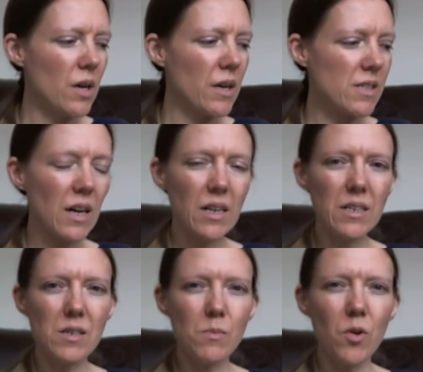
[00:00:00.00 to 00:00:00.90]

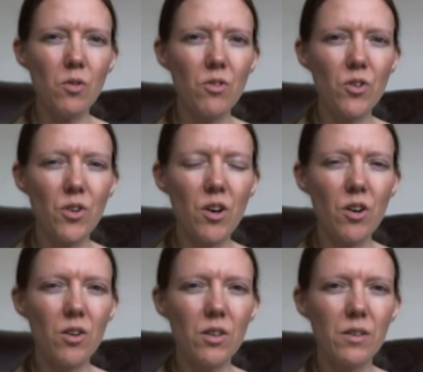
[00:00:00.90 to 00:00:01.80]
exactly smaller or
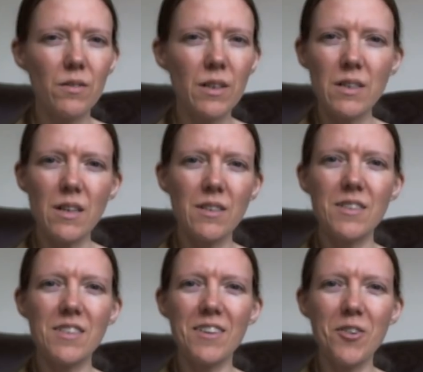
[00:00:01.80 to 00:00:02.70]
not. That
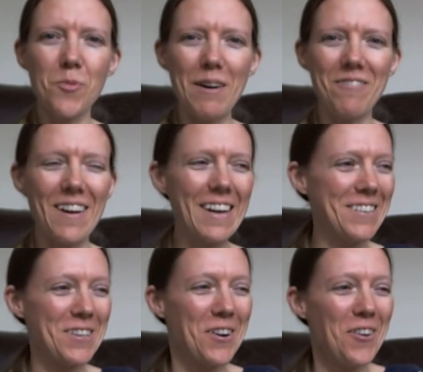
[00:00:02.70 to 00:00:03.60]
sentence didn't come out right
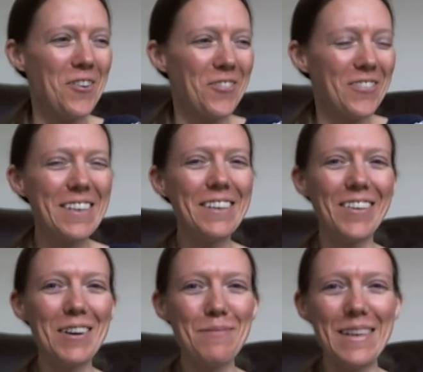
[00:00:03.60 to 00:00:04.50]
at all. You
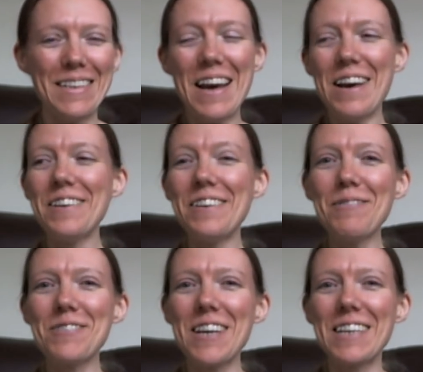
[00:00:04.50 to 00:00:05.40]
know what I mean? You know
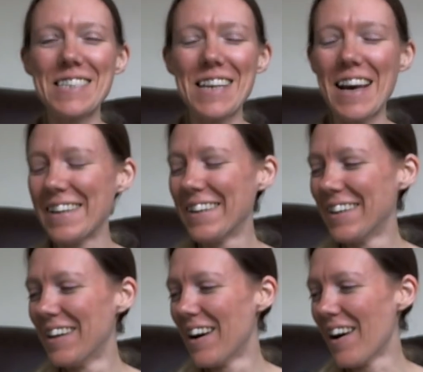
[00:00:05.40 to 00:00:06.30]
what I'm trying to say.
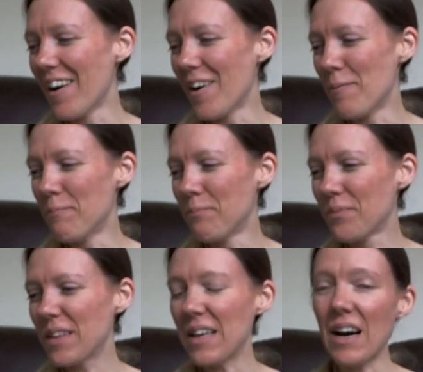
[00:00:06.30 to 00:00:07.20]

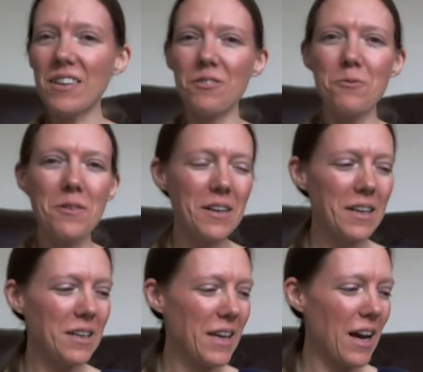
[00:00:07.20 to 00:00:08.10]
Yeah, I don't know whether I
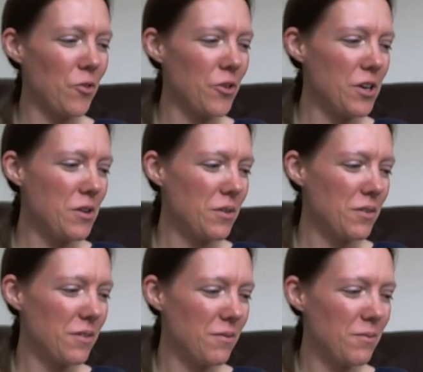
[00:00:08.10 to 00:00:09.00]
can count the
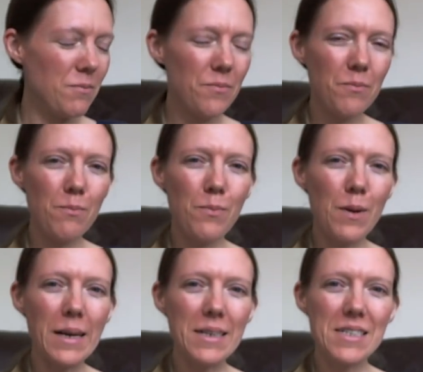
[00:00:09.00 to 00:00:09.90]

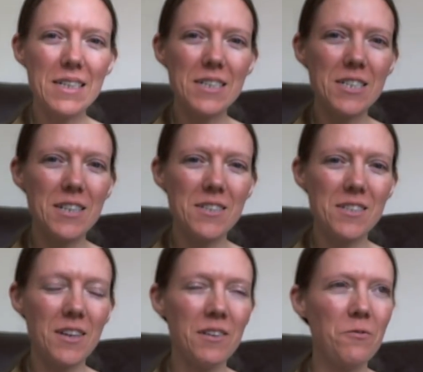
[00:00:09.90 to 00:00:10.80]
blank
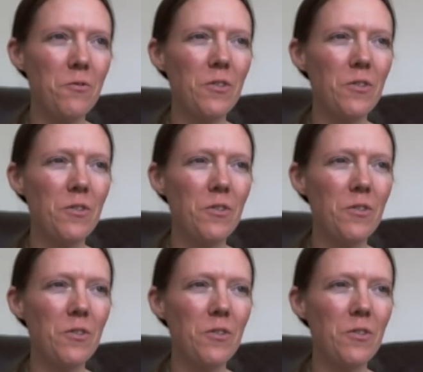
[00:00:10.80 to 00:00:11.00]
stitches and